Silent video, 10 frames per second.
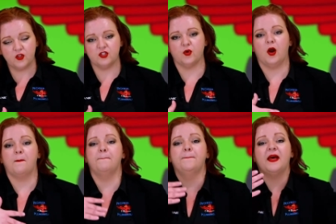So
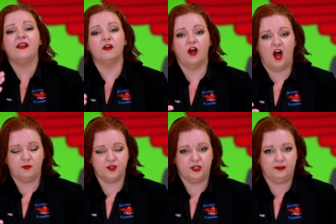our better
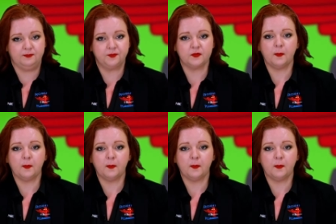option